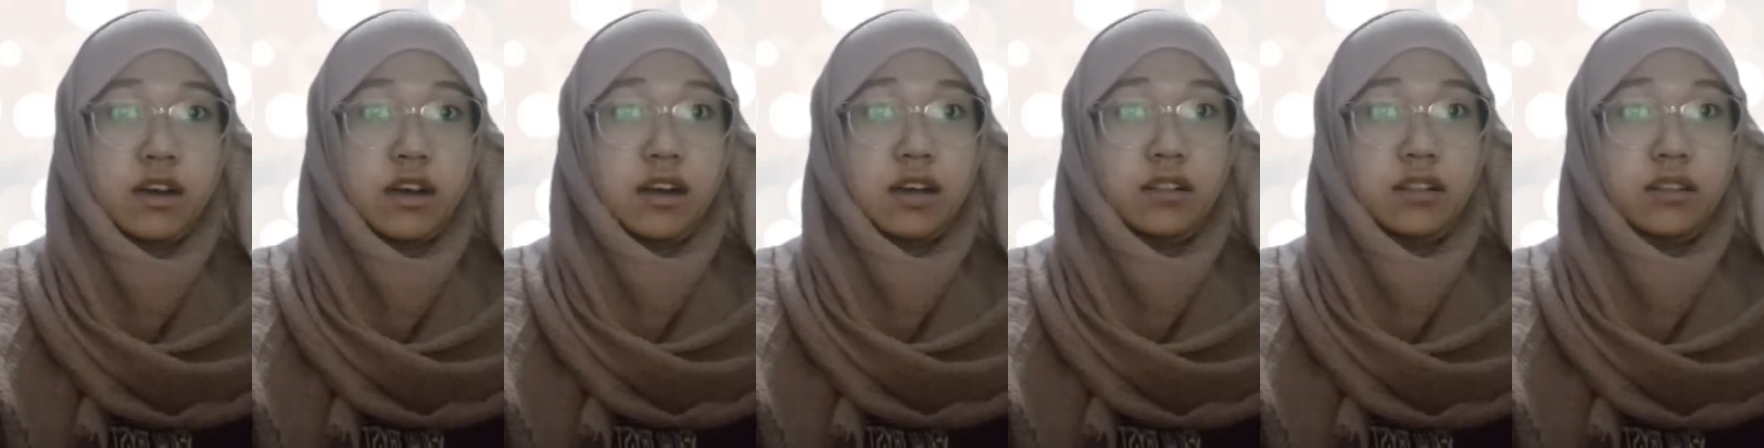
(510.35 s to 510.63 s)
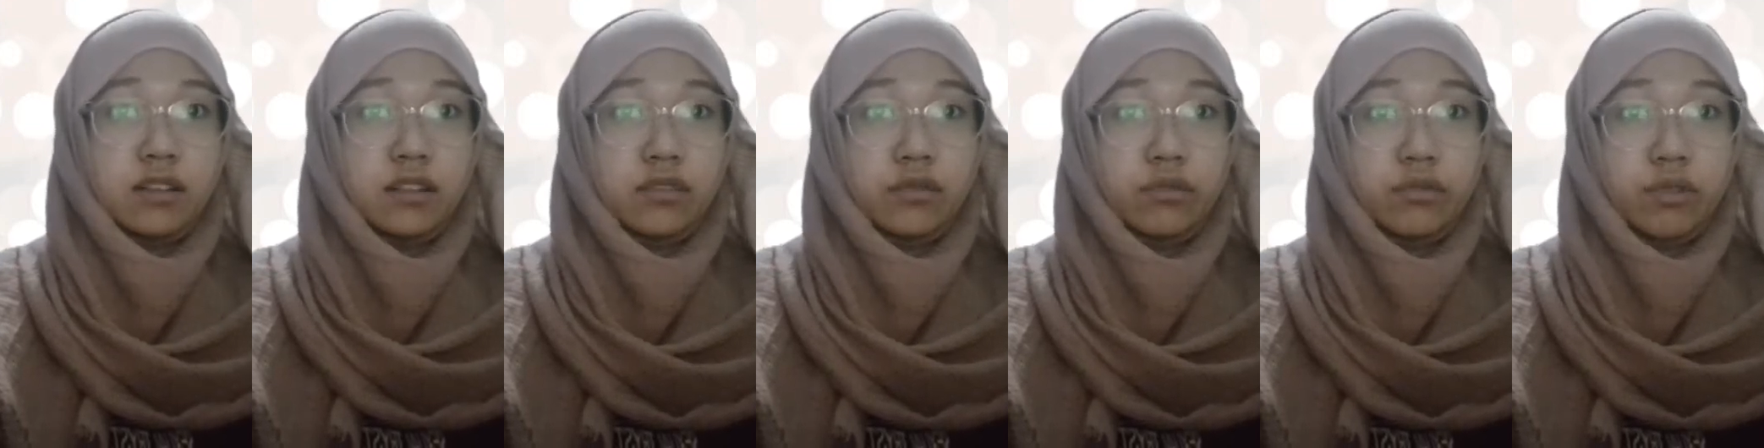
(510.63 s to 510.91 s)

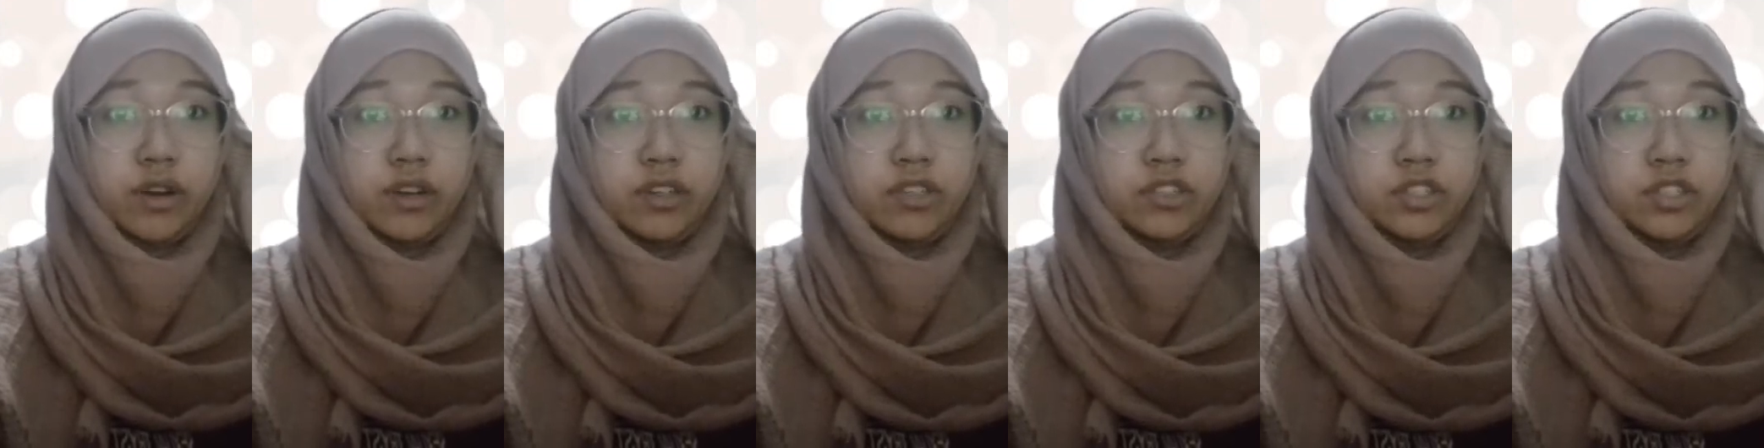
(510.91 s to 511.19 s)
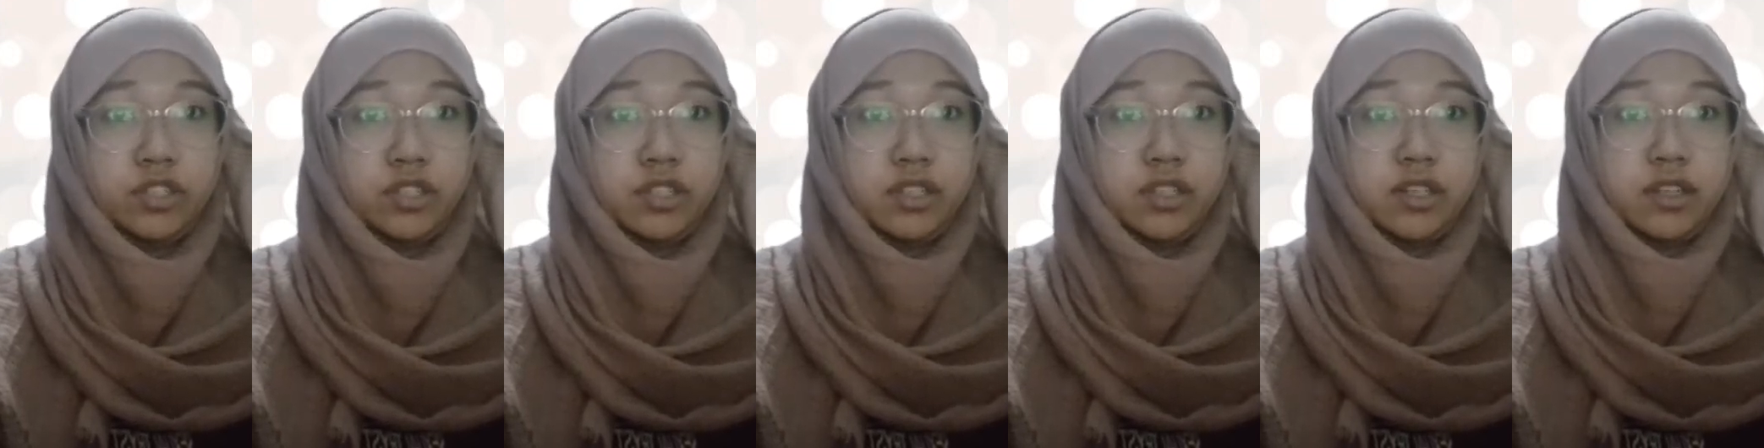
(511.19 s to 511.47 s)

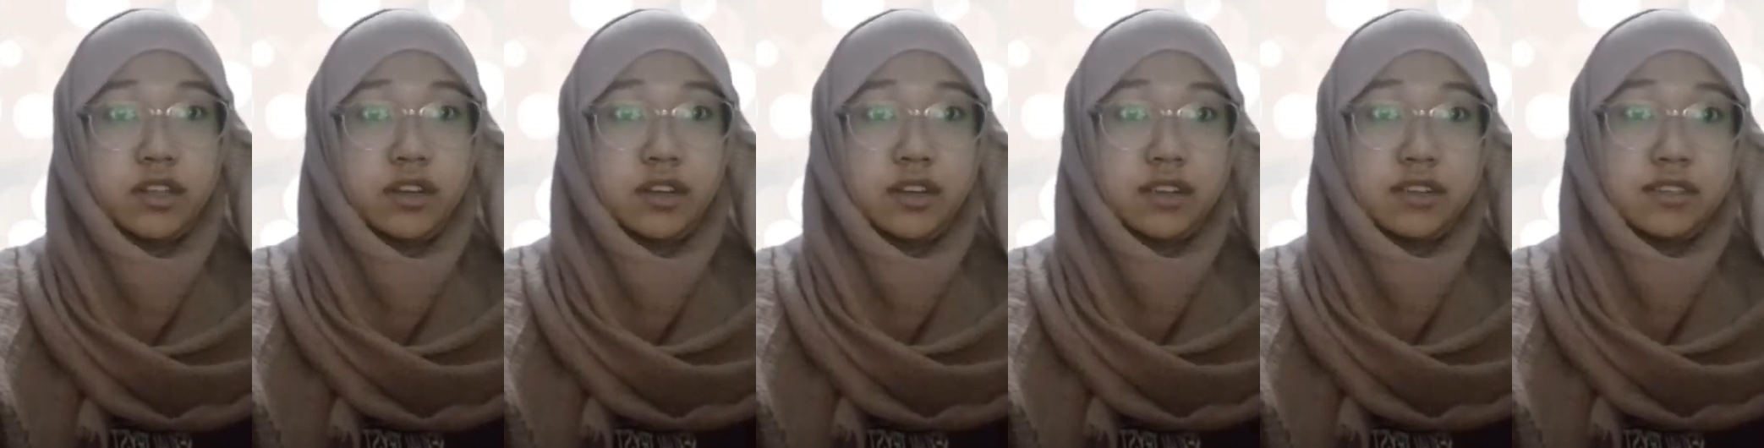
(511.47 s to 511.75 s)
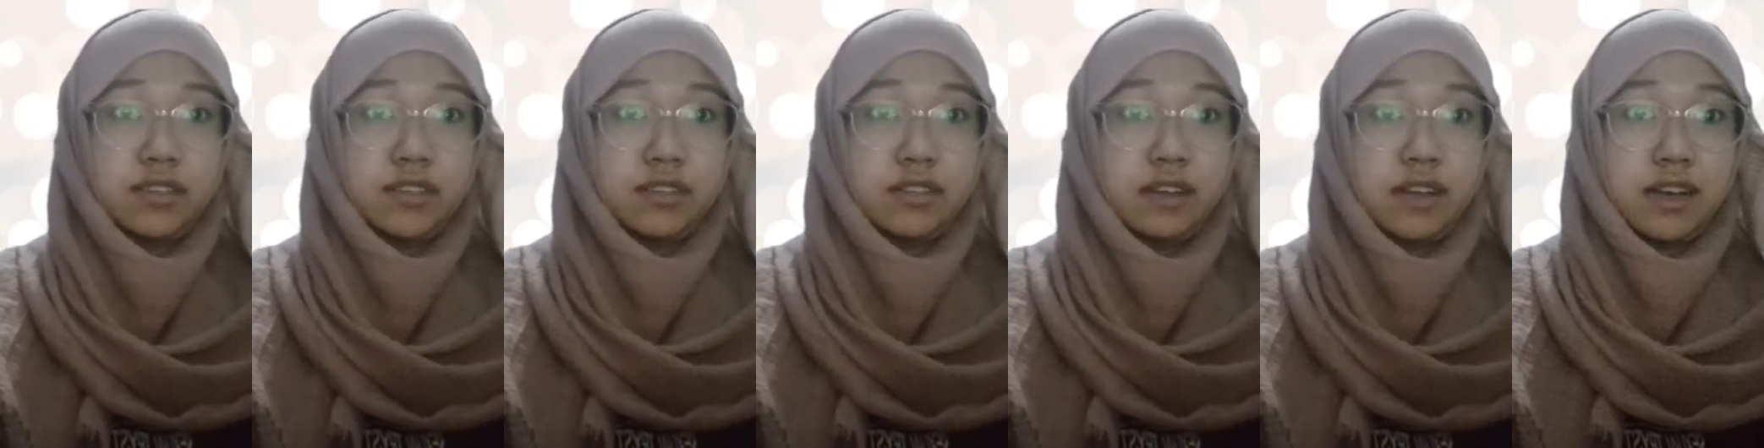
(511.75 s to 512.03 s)
alliteration,
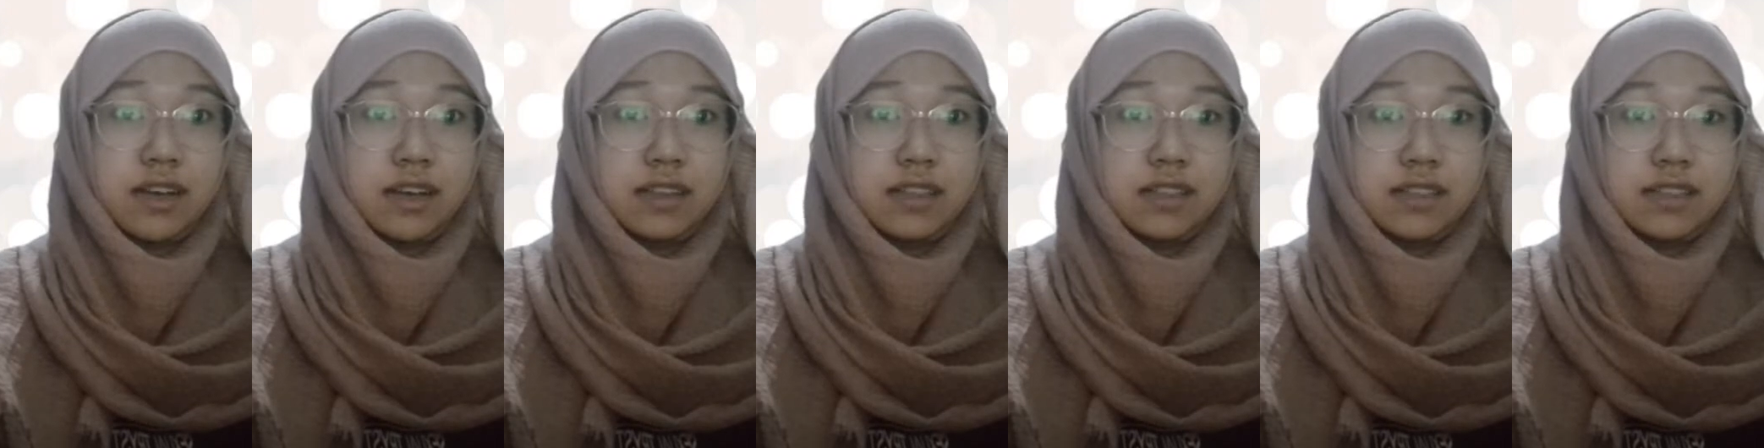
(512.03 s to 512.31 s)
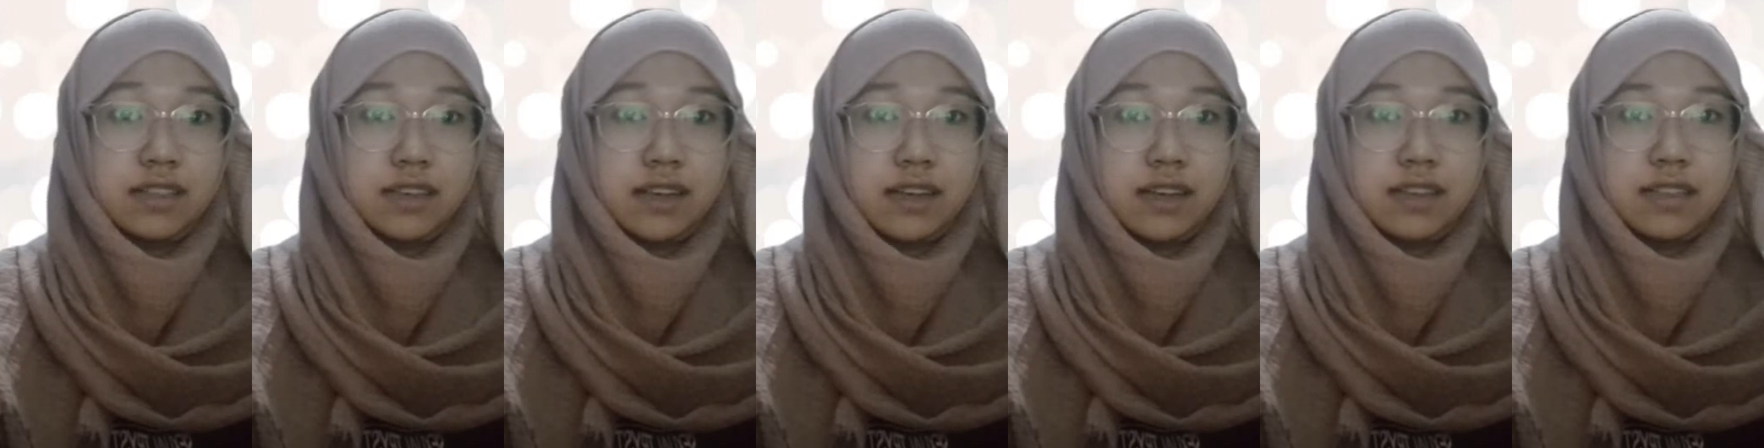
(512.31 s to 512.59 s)

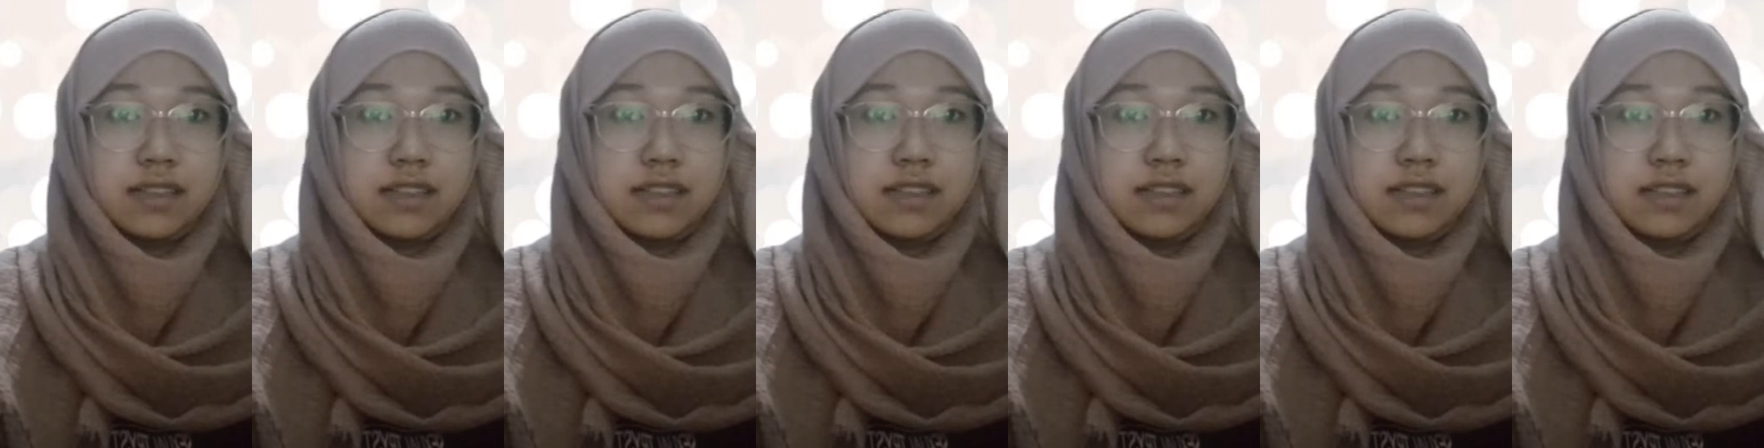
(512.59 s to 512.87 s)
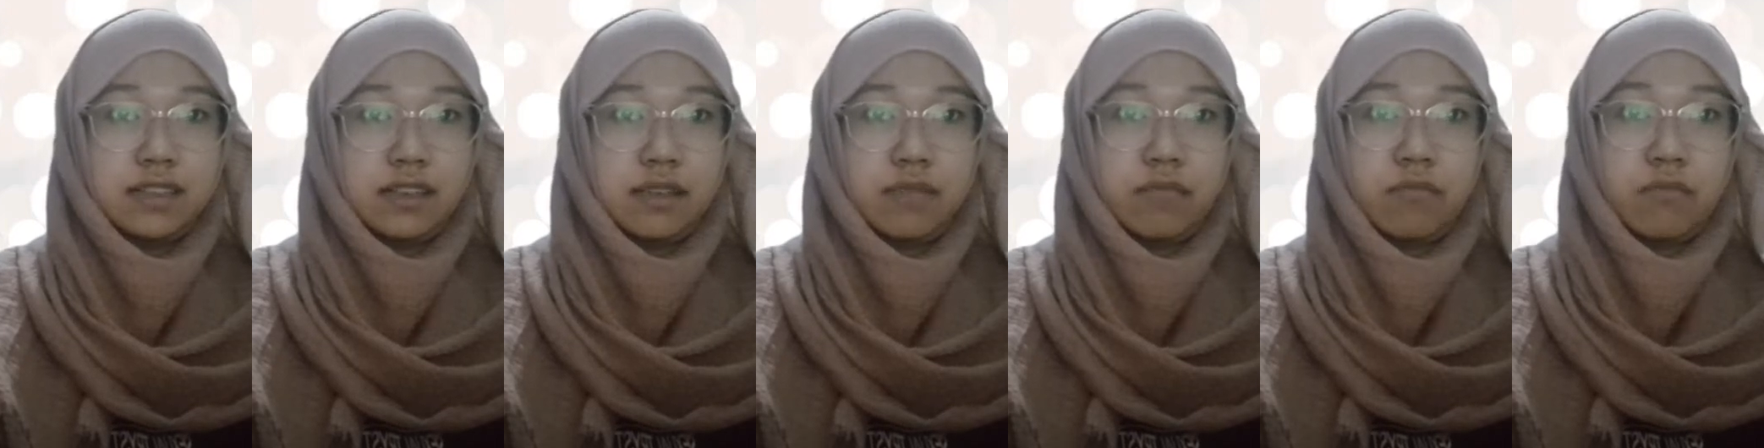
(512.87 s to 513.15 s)
assonance, and
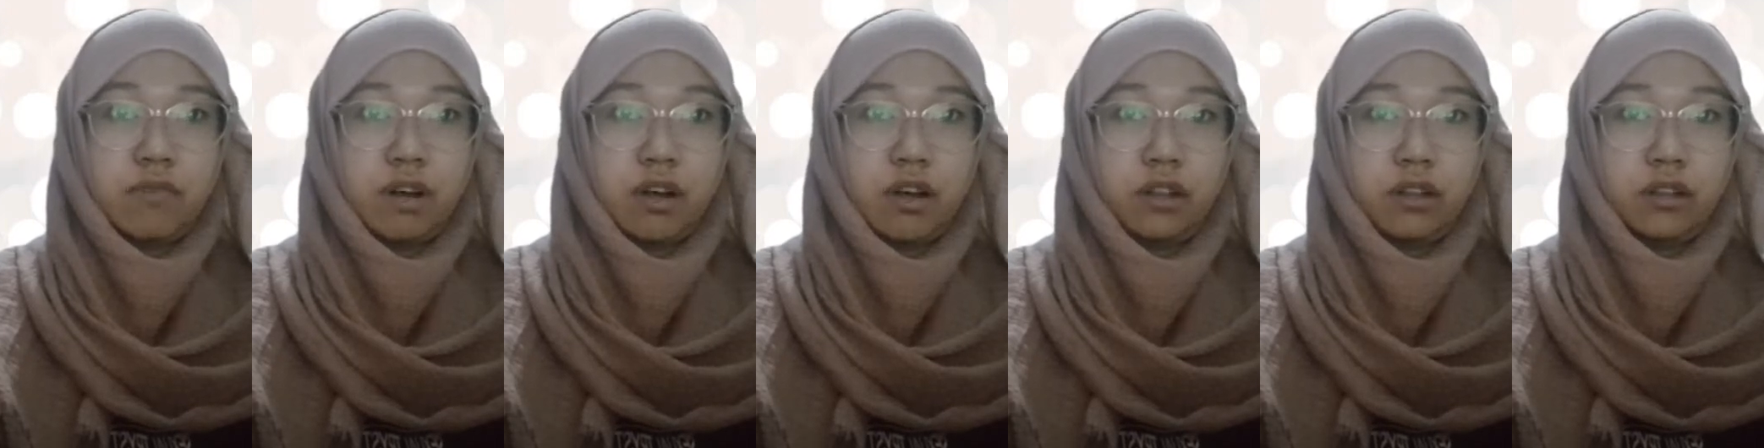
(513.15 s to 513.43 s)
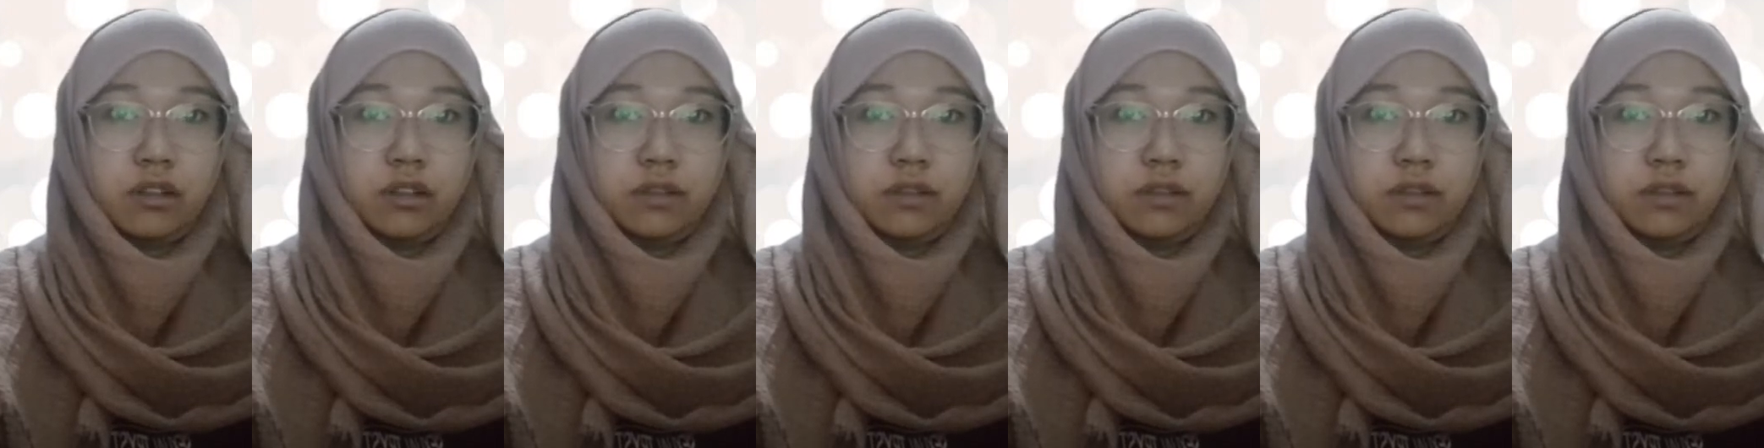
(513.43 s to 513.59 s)
symbol.